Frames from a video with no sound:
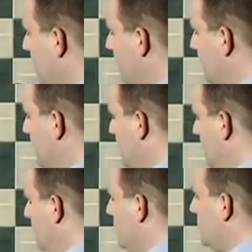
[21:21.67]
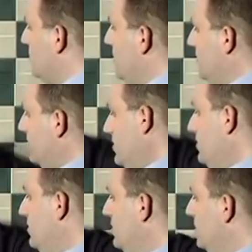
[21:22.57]
It was just amazing.
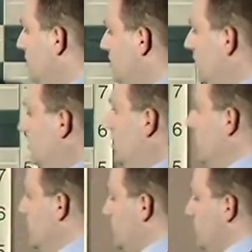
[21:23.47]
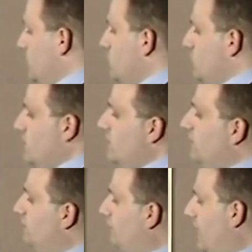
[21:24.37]
In this position,
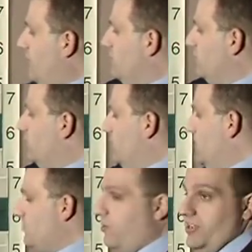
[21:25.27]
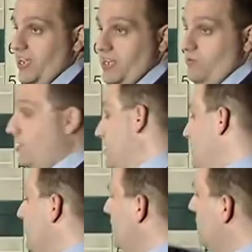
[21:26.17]
black was losing his pawn anyway,
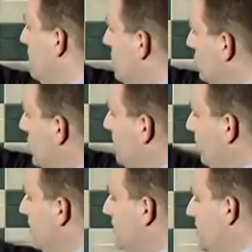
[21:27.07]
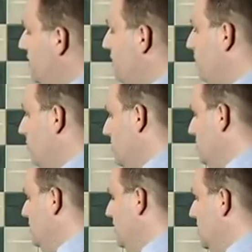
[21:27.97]
so he played d4,
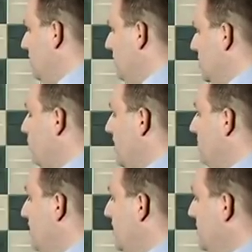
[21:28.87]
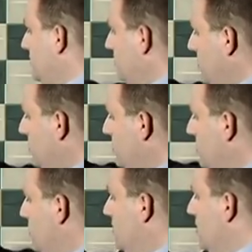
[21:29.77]
giving it away immediately,
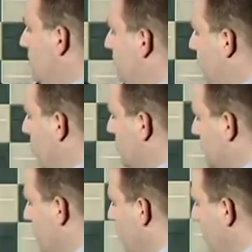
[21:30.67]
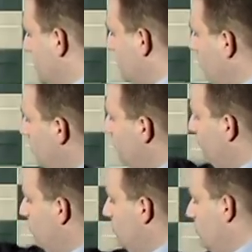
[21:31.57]
forcing white's pawn
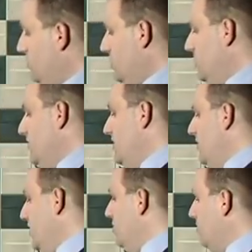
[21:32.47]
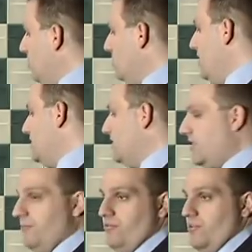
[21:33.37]
forward. He no longer has a
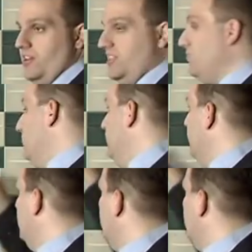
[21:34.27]
temporizing move.